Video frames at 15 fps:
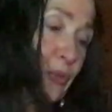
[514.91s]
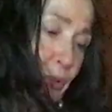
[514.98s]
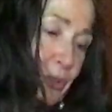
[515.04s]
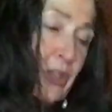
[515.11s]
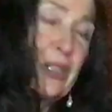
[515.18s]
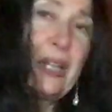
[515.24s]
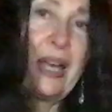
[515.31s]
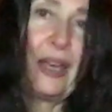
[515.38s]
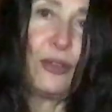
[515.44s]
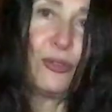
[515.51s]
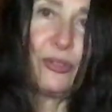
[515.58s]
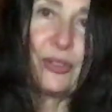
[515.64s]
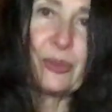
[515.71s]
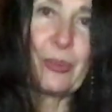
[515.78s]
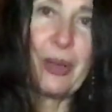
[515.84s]
for the knife
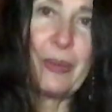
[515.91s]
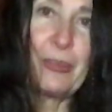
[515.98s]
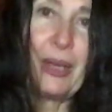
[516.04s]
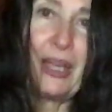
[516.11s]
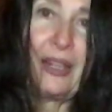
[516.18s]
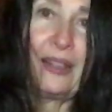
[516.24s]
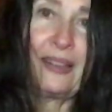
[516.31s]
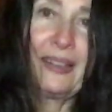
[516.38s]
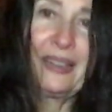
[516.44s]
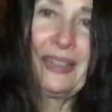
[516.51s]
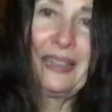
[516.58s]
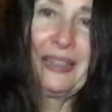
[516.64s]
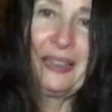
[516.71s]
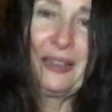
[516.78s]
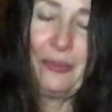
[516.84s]
is my
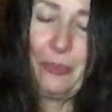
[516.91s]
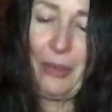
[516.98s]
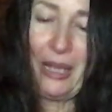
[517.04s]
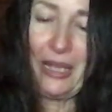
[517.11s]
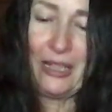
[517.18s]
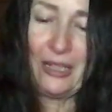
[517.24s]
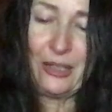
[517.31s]
main